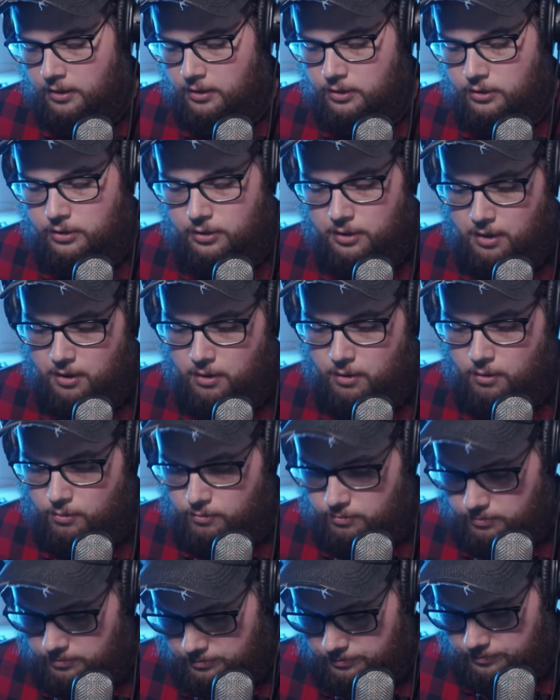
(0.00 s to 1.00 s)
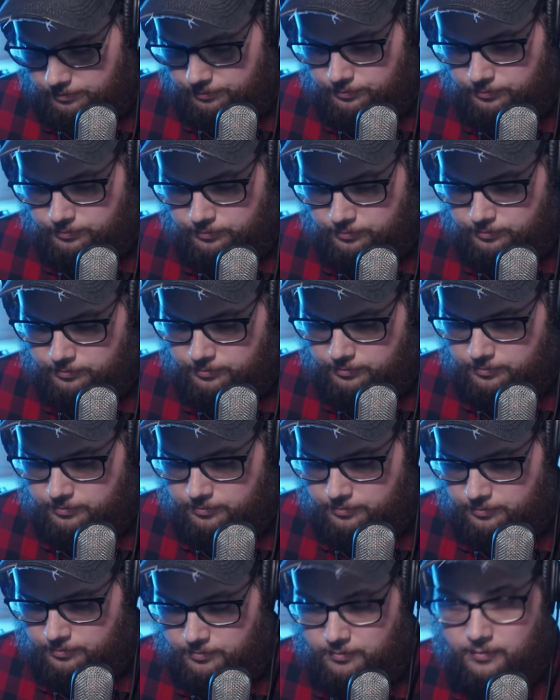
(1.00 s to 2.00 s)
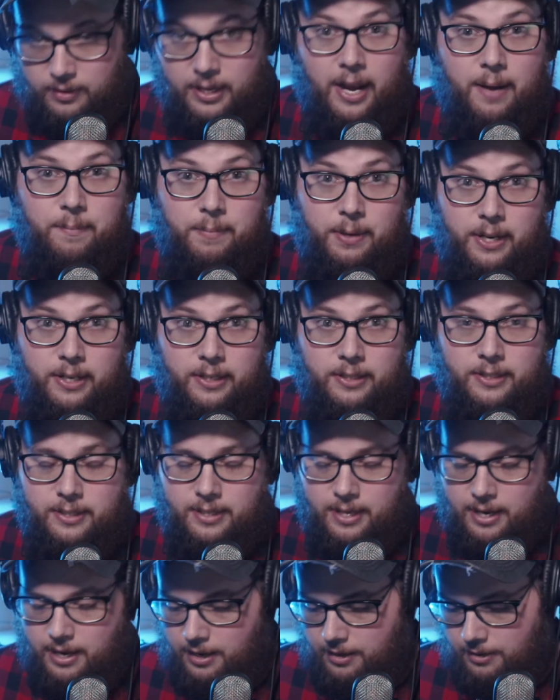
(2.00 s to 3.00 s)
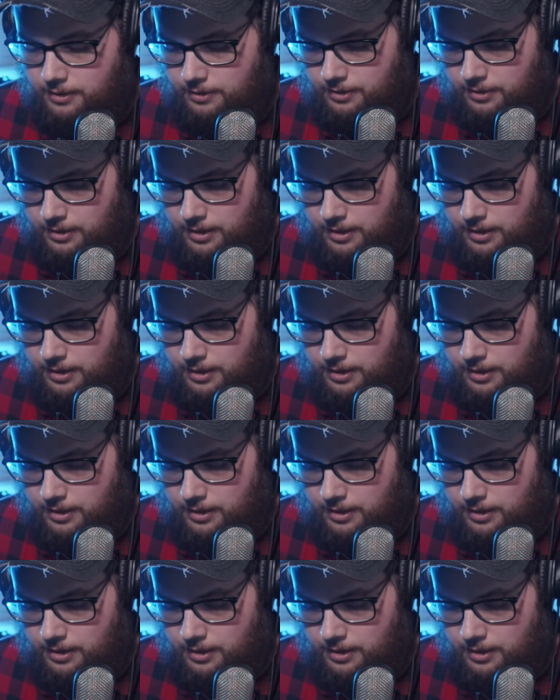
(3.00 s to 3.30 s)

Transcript: so, that being said,